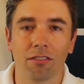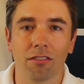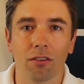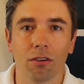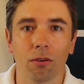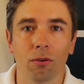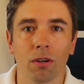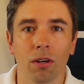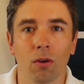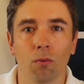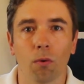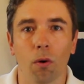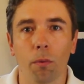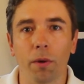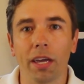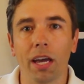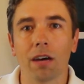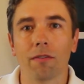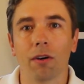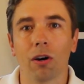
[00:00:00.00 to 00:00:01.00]
So when
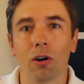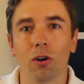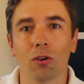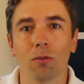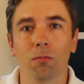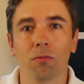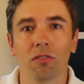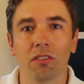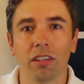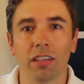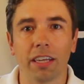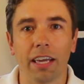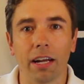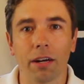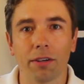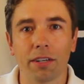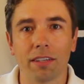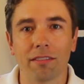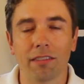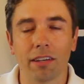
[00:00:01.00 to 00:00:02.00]
we have homes in the
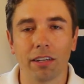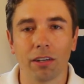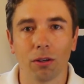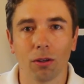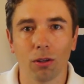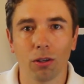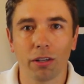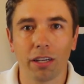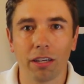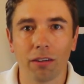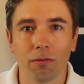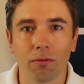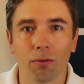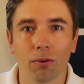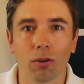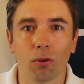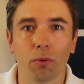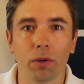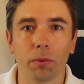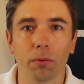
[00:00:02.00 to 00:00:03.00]
areas that you're looking
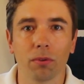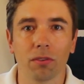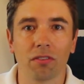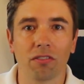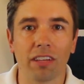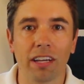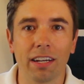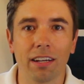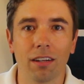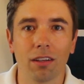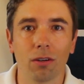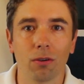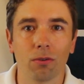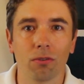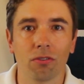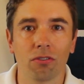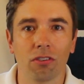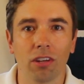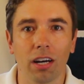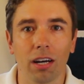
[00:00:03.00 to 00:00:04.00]
for, we will send
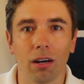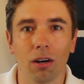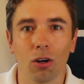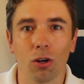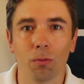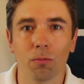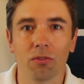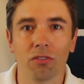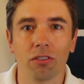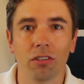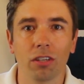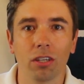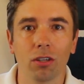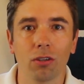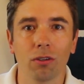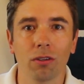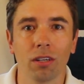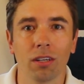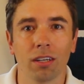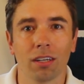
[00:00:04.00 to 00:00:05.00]
those uh, homes to
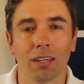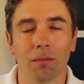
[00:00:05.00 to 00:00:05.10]
you,